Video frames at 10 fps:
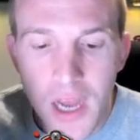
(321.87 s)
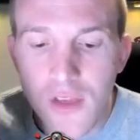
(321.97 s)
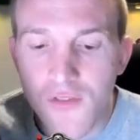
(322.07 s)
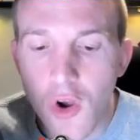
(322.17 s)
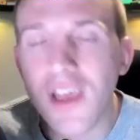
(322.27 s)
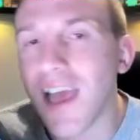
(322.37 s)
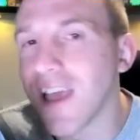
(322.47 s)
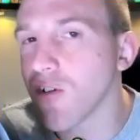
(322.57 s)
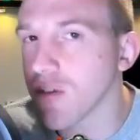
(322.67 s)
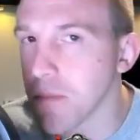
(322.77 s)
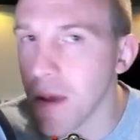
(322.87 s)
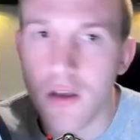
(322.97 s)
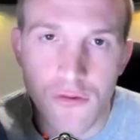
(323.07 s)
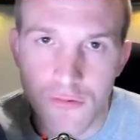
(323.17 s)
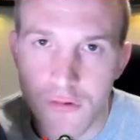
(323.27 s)
and you've got to get your
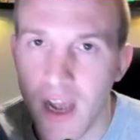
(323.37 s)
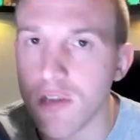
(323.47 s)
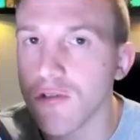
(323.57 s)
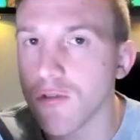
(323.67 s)
spells right.